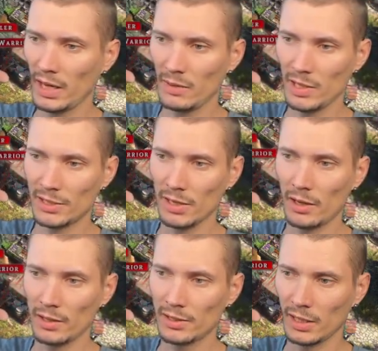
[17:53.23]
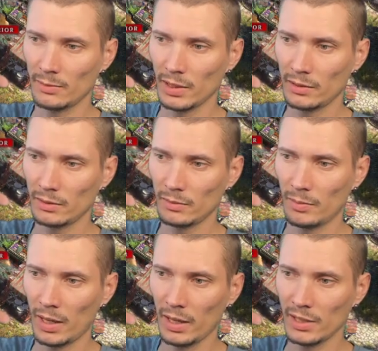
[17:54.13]
enemies are inside
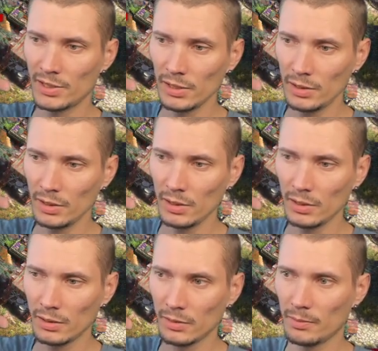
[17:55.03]
my city,